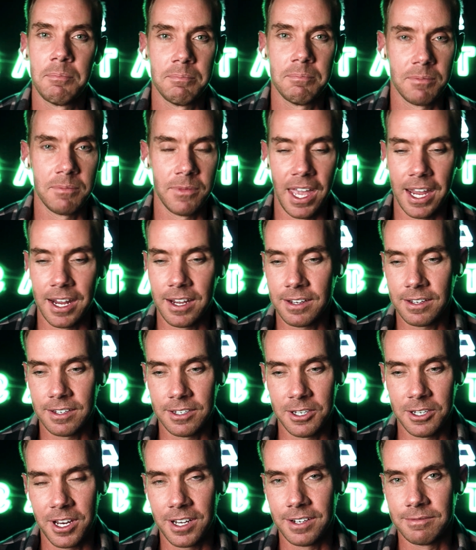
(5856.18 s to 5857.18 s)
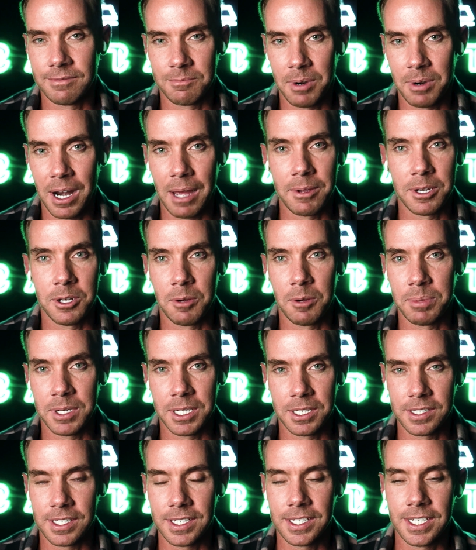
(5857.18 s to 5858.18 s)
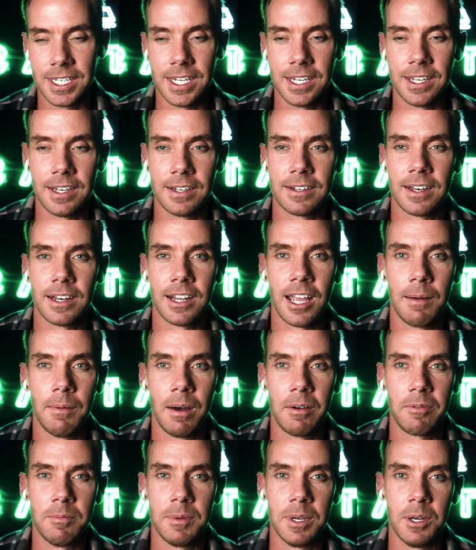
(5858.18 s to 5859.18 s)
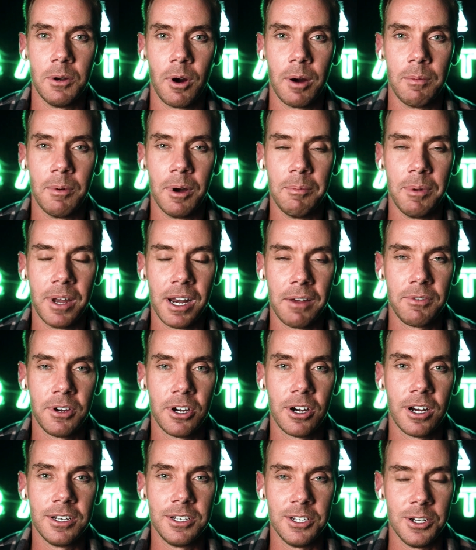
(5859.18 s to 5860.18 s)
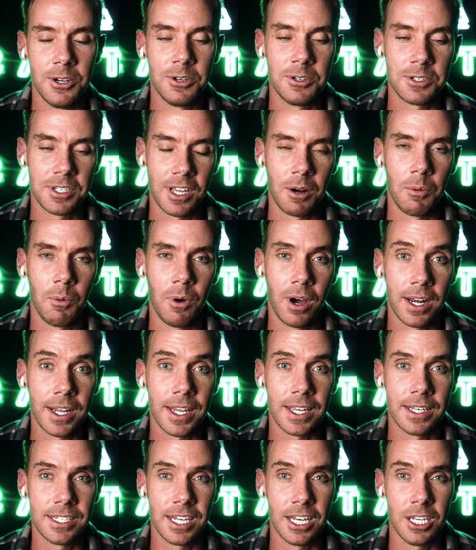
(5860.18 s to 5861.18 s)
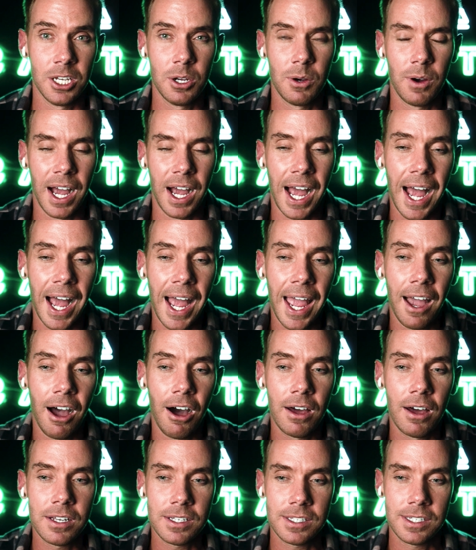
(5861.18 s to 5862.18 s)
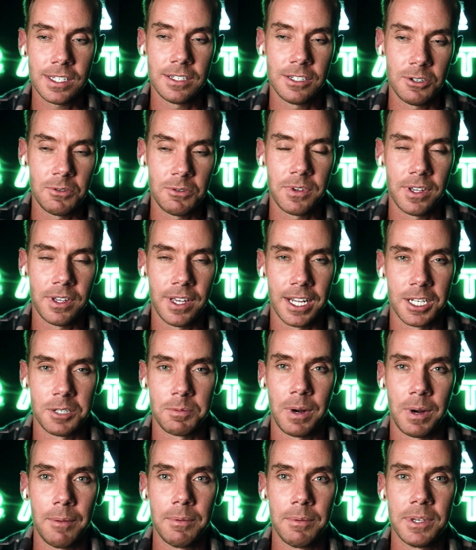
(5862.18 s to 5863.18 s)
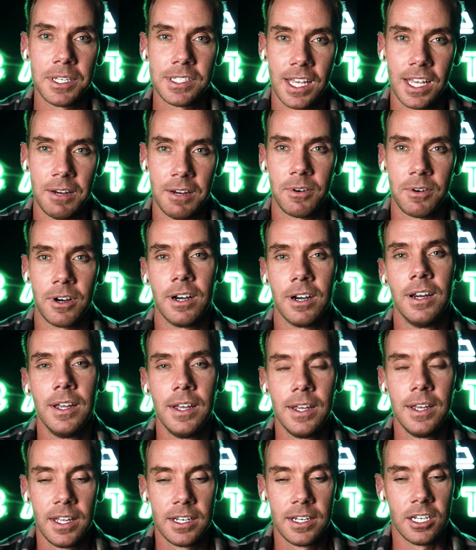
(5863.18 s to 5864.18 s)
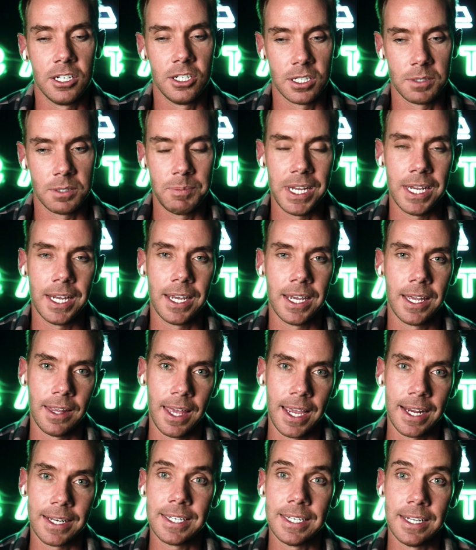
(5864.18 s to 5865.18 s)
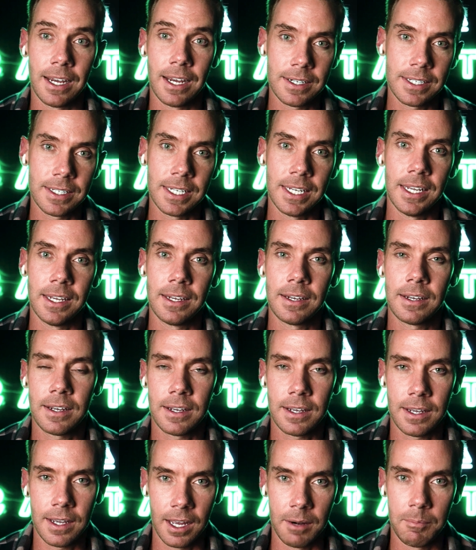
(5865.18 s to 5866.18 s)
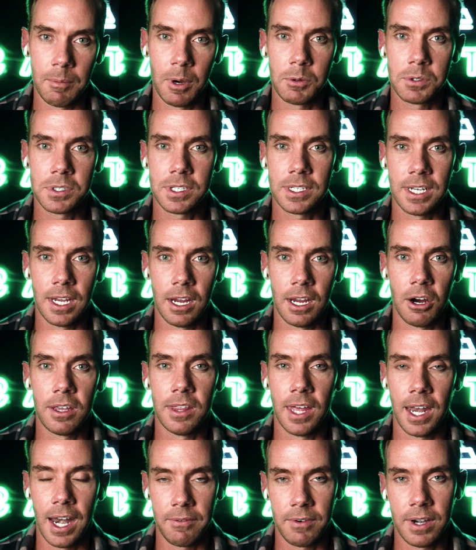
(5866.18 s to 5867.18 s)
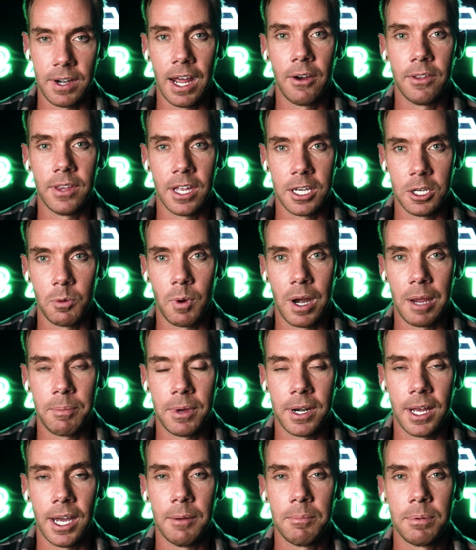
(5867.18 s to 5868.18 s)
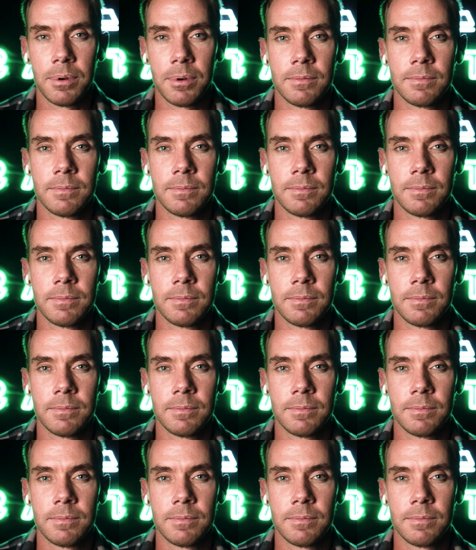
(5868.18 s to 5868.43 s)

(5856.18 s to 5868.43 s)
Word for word: Like you can probably do a PCT and, and come right. up and be normal. But if you're a dude who's going to want to continue, I honestly do feel like it's probably safer to just be a, uh, like TRT kind of most of the year, and then every now and then you ramp it up.